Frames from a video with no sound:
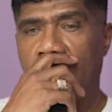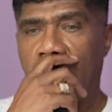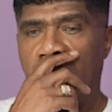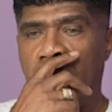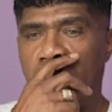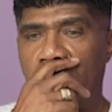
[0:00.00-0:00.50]

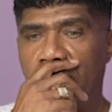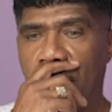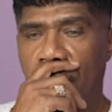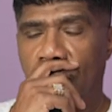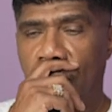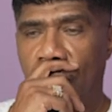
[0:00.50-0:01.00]
um,
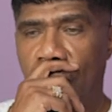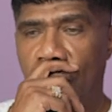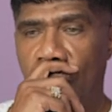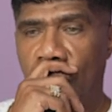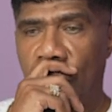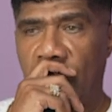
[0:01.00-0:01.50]

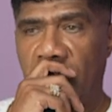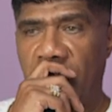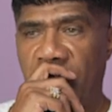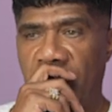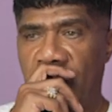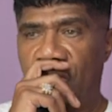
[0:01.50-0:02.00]

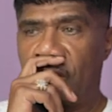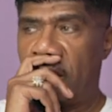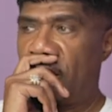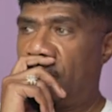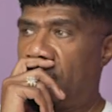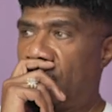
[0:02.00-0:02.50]
I think
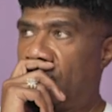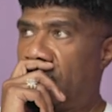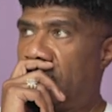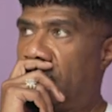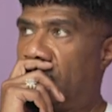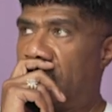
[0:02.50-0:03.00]
Jonathan was
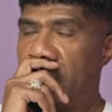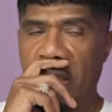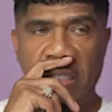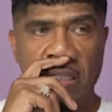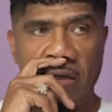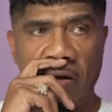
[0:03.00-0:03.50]
with him one
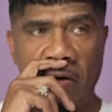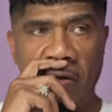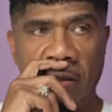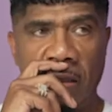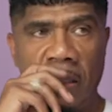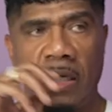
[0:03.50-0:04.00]
day, and he heard
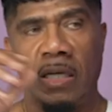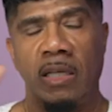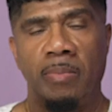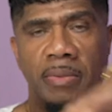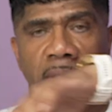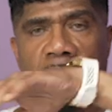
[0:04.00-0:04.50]
it, and then
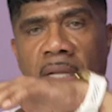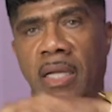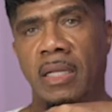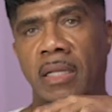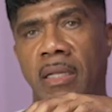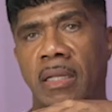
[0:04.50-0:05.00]
he put like